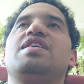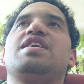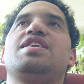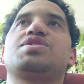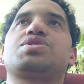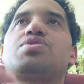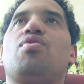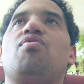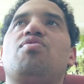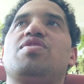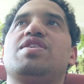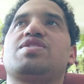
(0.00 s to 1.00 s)
His
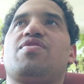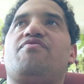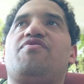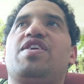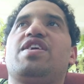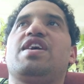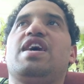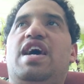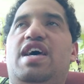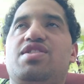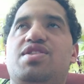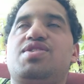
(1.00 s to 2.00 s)
soul is something
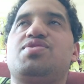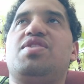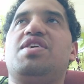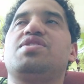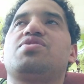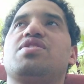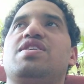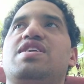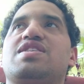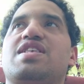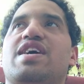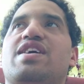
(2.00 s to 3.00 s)
else. So he's
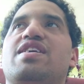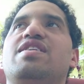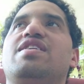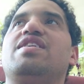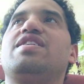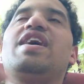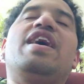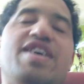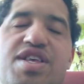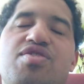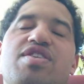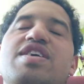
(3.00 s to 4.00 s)
like,
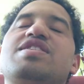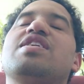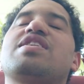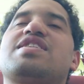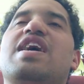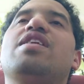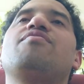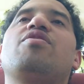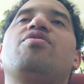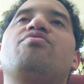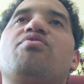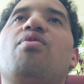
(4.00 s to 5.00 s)
he's like kind of
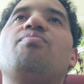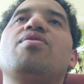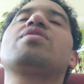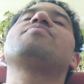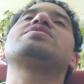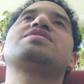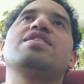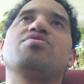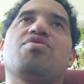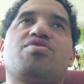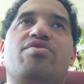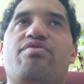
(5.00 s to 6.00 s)
a robot, but still
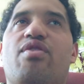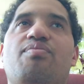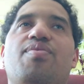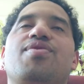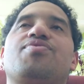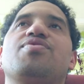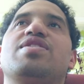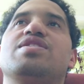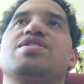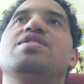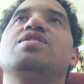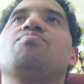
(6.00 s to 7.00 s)
not a robot,
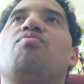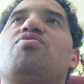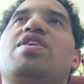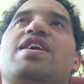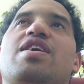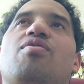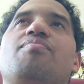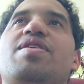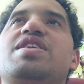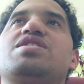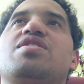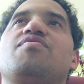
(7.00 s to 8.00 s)
and more like a
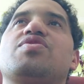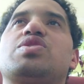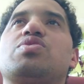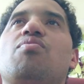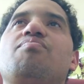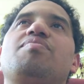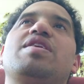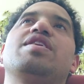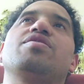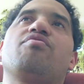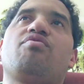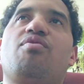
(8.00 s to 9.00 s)
combination of a zombie
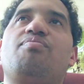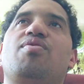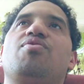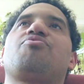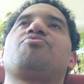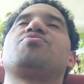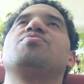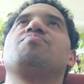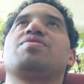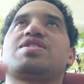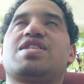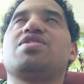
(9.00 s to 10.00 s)
and a robot,
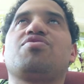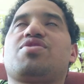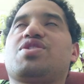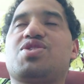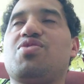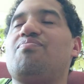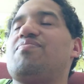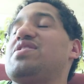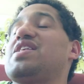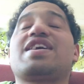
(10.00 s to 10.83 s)
but still not a zombie.